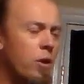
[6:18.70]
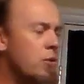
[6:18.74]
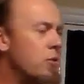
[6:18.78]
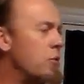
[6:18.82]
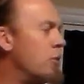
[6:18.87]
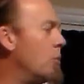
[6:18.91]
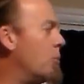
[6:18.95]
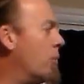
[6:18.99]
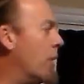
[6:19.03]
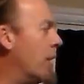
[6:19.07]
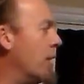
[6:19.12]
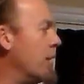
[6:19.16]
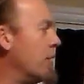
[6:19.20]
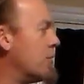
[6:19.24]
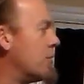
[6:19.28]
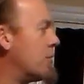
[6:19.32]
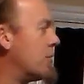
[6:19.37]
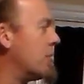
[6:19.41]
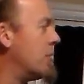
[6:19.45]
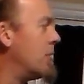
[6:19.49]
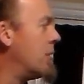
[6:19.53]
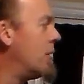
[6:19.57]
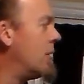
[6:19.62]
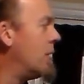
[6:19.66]
one of two
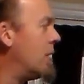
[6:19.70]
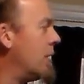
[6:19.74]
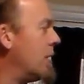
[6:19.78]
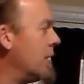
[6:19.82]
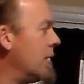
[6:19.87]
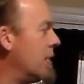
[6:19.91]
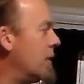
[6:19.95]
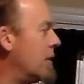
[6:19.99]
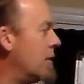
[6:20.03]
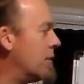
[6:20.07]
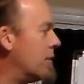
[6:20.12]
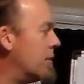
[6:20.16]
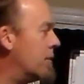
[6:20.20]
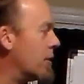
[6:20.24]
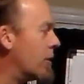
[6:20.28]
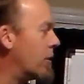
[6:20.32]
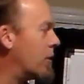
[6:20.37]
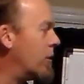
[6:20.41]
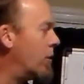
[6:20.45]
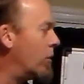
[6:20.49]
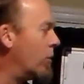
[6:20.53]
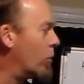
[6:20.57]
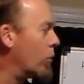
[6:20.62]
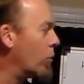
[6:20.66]
ways. The
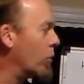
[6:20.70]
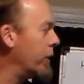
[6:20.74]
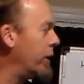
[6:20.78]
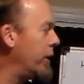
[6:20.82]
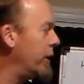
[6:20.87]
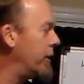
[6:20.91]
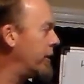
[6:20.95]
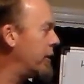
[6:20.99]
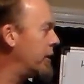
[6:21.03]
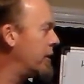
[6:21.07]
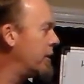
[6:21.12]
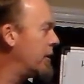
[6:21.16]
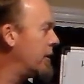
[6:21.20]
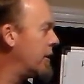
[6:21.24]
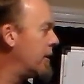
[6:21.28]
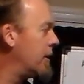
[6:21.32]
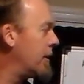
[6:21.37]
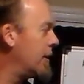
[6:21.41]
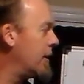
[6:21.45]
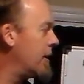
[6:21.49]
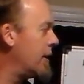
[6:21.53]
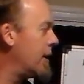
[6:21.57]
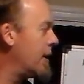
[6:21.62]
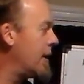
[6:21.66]
chlorine
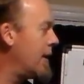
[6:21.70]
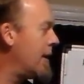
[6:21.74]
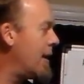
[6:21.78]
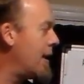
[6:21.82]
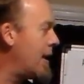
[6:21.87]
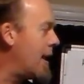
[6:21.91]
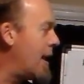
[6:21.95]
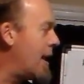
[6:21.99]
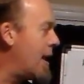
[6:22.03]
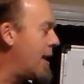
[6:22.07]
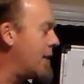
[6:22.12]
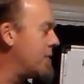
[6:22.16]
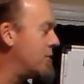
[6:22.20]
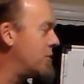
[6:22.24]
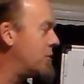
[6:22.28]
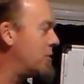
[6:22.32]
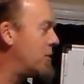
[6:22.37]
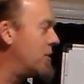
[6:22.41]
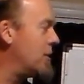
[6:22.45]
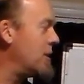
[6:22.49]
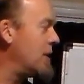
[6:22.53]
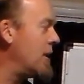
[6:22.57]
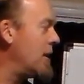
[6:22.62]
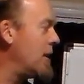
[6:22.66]

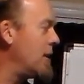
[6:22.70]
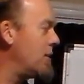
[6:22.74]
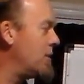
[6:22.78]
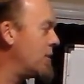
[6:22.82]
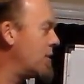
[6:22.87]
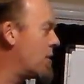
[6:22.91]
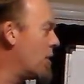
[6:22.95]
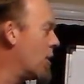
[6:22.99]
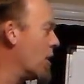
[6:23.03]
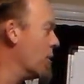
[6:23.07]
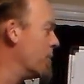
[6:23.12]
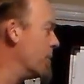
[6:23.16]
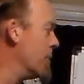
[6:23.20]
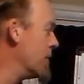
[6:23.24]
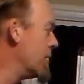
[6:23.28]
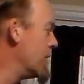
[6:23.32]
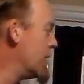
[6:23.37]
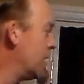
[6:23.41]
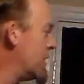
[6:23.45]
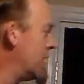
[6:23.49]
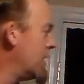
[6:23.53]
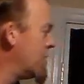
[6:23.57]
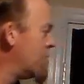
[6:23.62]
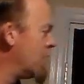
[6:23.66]
adds to the end
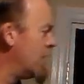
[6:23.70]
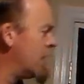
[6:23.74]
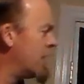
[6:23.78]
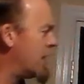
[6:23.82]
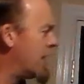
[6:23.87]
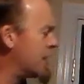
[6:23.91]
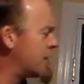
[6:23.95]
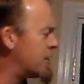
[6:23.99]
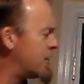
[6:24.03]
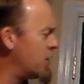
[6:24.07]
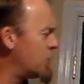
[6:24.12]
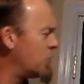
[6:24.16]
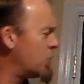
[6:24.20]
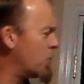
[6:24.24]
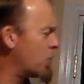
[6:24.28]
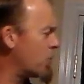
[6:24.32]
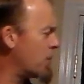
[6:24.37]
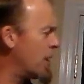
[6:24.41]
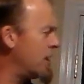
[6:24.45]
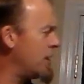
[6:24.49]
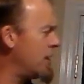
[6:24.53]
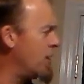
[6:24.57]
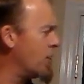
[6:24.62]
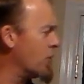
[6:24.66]
carbon. That's this
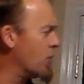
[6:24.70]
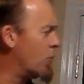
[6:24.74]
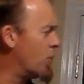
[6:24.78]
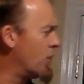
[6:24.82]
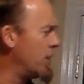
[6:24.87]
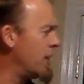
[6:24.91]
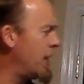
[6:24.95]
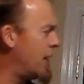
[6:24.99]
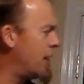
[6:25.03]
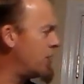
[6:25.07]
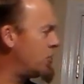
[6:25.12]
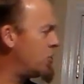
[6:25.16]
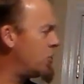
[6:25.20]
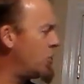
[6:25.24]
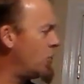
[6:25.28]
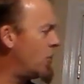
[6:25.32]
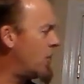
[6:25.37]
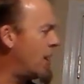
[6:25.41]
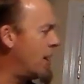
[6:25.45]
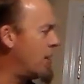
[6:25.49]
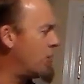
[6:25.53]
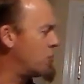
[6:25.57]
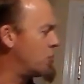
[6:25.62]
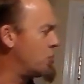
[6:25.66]
one right here, the one that had
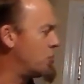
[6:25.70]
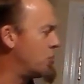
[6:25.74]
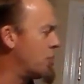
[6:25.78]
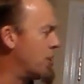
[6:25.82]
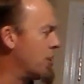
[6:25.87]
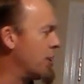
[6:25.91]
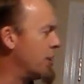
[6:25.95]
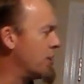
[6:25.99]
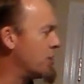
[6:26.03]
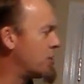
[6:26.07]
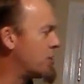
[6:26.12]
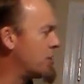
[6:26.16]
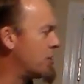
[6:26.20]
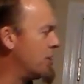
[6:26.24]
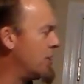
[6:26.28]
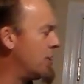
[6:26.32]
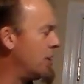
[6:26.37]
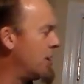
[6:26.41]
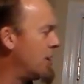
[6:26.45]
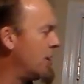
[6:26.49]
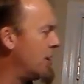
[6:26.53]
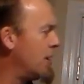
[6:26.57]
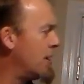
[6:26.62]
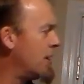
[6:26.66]
two hydrogens on it.
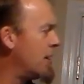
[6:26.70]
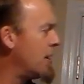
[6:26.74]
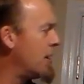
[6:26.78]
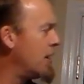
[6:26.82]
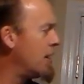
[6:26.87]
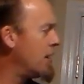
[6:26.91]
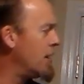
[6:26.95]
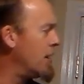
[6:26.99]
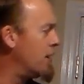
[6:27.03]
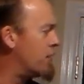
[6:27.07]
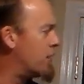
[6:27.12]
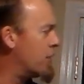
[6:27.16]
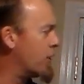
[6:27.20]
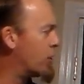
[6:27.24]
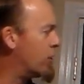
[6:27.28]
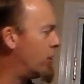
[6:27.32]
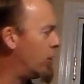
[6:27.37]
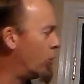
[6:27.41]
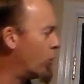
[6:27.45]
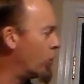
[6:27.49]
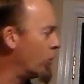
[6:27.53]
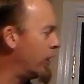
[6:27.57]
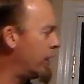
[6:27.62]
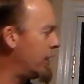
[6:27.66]
If the
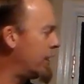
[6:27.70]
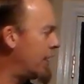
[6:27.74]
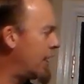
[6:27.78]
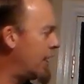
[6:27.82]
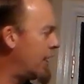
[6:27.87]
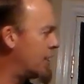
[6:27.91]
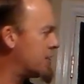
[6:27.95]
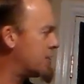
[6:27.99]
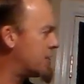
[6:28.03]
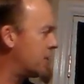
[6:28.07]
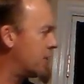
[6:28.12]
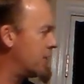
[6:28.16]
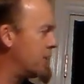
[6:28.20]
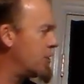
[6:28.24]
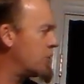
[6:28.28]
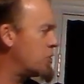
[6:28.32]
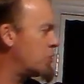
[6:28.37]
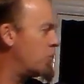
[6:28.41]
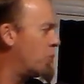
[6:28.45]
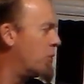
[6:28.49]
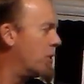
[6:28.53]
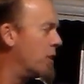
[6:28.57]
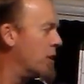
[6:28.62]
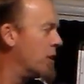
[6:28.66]
chlorine adds to
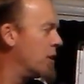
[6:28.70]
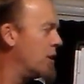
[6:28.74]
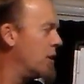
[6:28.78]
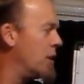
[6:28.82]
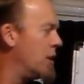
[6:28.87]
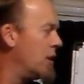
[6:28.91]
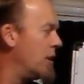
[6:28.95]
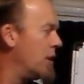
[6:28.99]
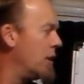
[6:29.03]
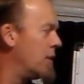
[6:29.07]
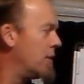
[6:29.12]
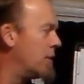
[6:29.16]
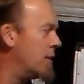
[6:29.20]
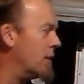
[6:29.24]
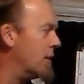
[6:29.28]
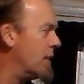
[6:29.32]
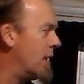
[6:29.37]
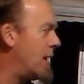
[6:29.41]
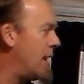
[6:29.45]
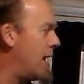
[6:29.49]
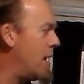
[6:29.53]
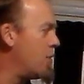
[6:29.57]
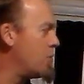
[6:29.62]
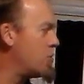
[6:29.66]
this one, then
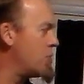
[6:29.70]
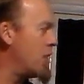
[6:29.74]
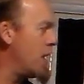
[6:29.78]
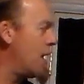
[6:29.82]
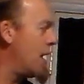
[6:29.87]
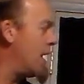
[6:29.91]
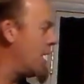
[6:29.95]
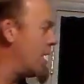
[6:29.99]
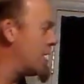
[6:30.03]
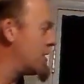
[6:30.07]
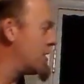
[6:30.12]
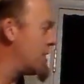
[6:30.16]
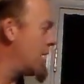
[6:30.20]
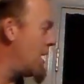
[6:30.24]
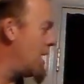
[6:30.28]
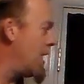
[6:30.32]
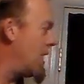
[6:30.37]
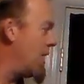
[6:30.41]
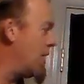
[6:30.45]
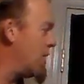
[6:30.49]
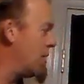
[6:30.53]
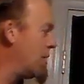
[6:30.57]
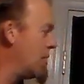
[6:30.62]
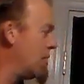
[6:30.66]
the hydrogen has to
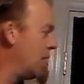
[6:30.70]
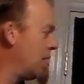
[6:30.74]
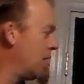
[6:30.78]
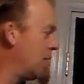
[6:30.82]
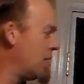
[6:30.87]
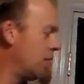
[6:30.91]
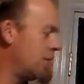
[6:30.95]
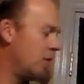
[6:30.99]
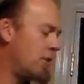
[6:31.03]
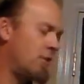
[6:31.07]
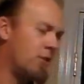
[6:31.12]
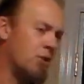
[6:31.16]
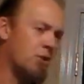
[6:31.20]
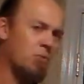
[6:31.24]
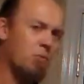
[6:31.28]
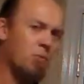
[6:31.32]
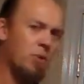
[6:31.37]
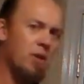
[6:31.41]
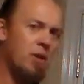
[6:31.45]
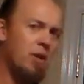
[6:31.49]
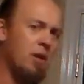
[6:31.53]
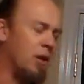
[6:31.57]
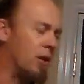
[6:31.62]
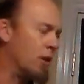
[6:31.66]
add to this
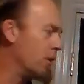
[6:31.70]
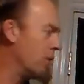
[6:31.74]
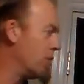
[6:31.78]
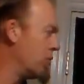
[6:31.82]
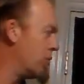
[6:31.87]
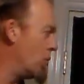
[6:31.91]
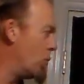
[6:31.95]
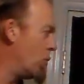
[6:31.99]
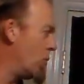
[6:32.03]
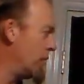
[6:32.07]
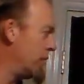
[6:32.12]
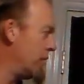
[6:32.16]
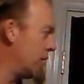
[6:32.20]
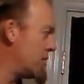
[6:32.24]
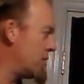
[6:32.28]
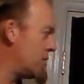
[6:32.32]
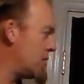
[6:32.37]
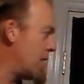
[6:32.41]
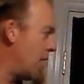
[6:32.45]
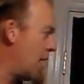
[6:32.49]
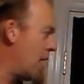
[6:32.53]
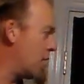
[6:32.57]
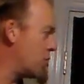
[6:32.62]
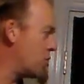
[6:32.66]
one here, the one that's
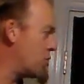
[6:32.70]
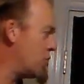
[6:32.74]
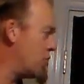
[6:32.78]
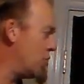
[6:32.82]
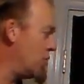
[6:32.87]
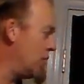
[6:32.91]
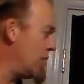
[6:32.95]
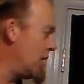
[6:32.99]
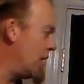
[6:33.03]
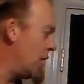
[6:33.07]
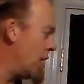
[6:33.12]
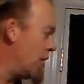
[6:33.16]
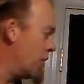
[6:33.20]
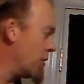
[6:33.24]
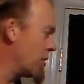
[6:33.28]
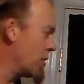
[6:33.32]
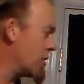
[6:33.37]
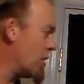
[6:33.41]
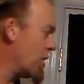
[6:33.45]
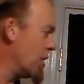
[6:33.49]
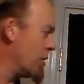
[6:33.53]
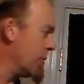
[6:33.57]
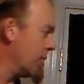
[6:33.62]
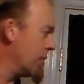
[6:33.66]
attached to the other
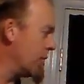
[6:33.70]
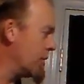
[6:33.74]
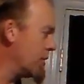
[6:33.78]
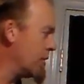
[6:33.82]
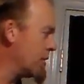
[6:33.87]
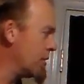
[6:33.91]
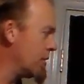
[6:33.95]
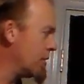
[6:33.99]
carbon.